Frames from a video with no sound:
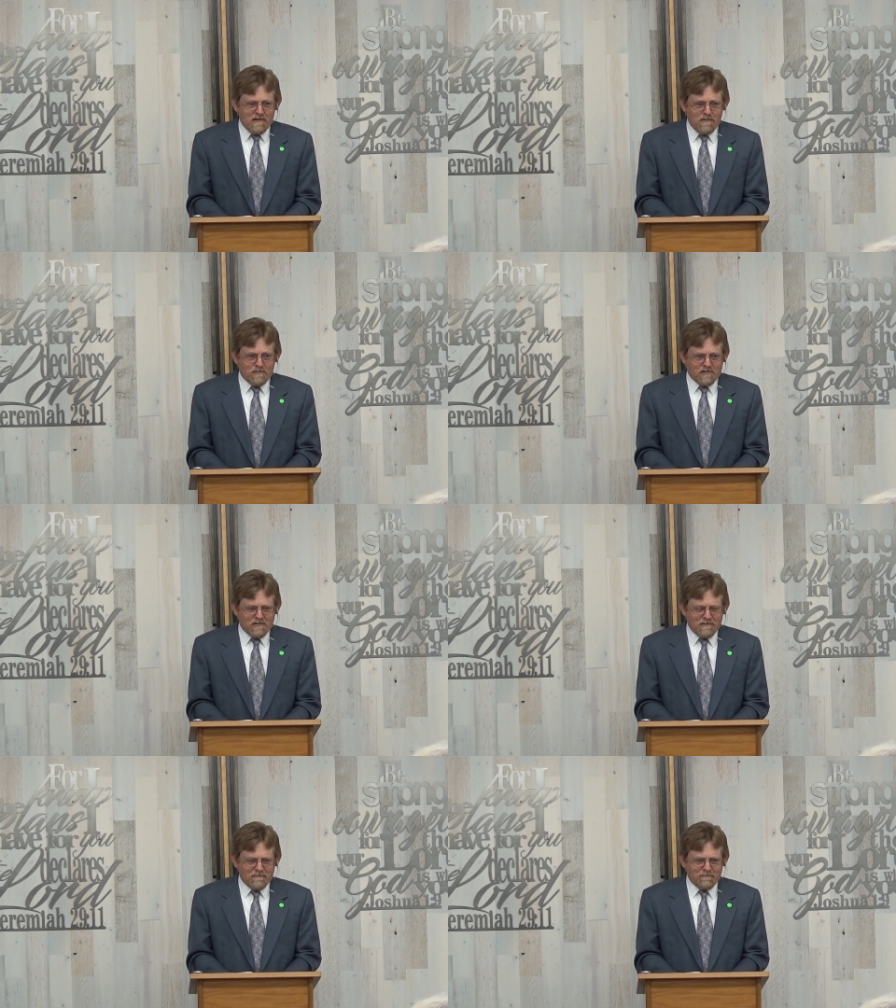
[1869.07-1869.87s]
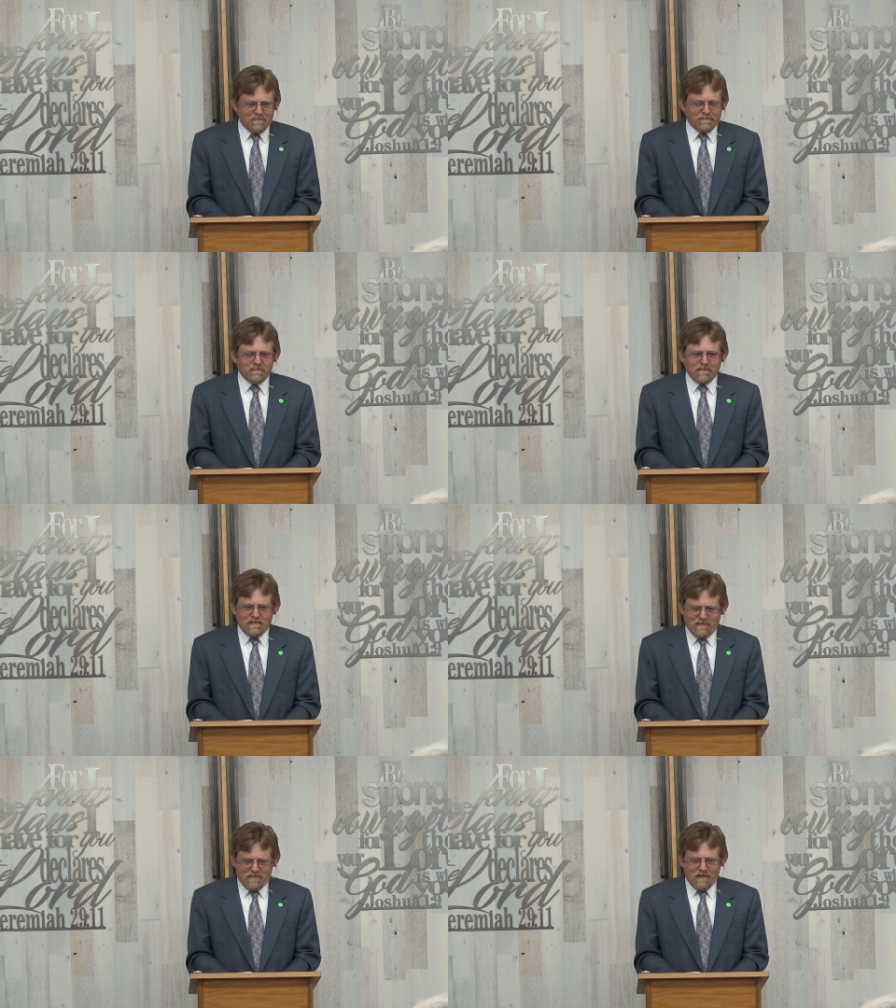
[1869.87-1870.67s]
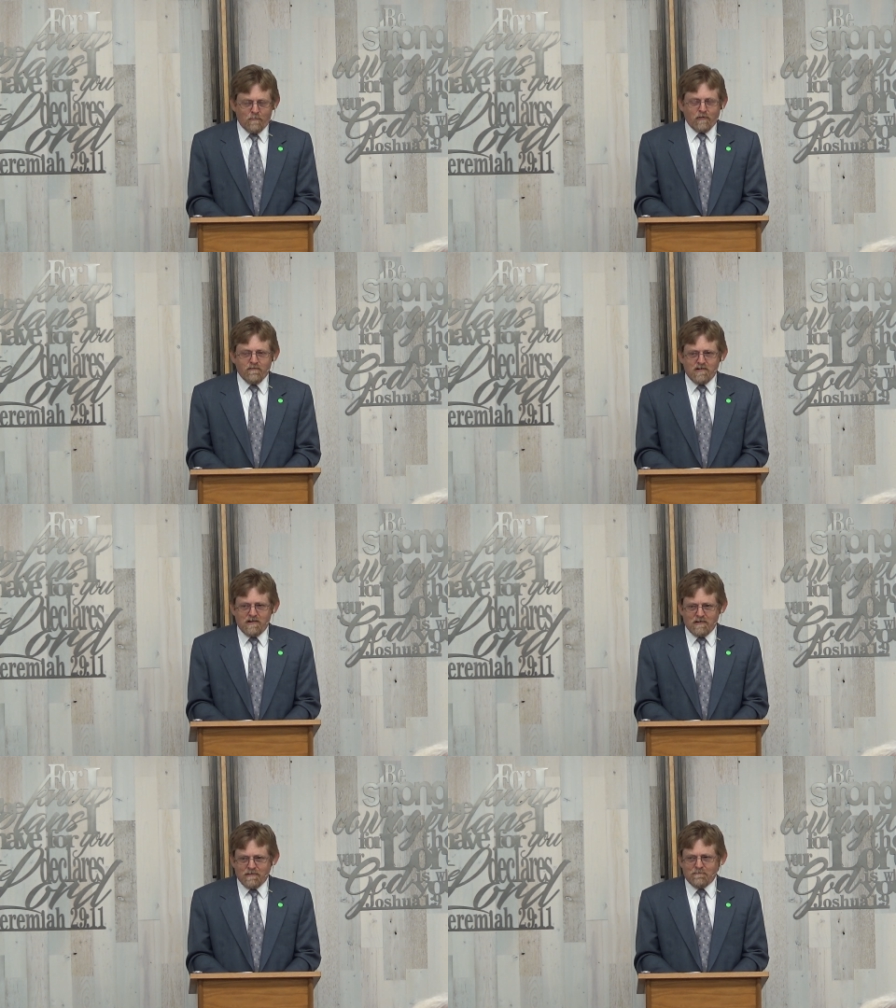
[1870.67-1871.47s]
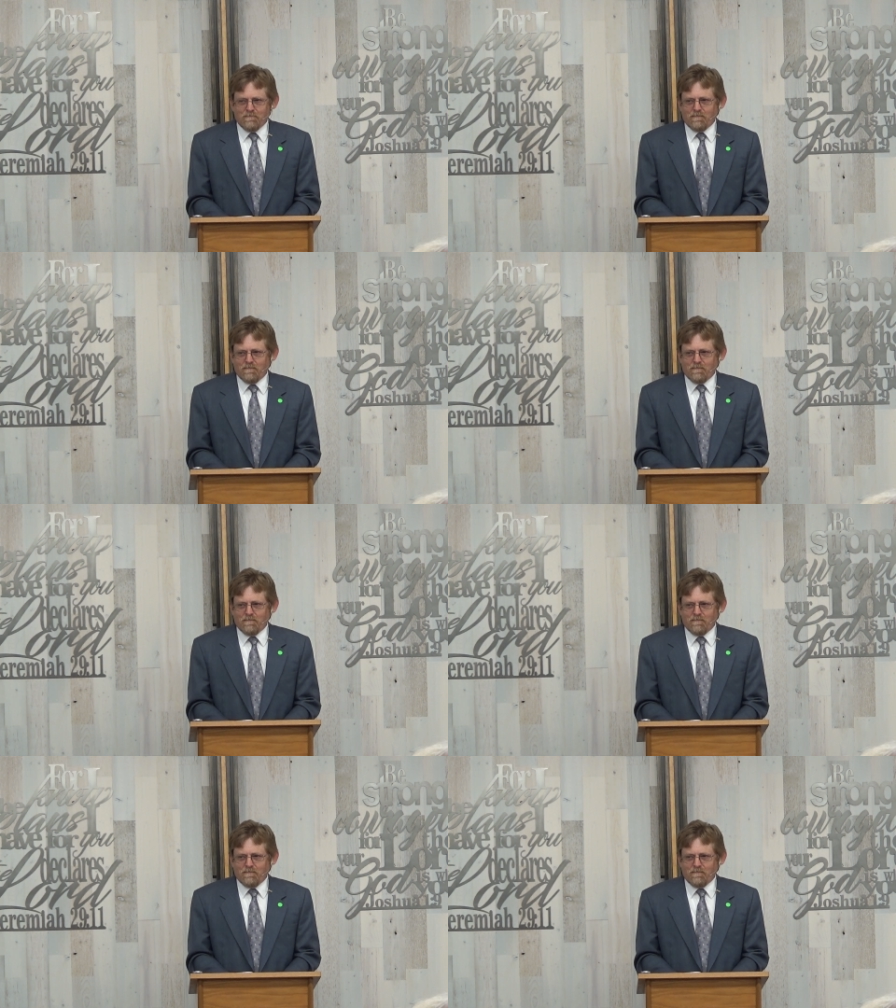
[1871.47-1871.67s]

coach? couple of you did.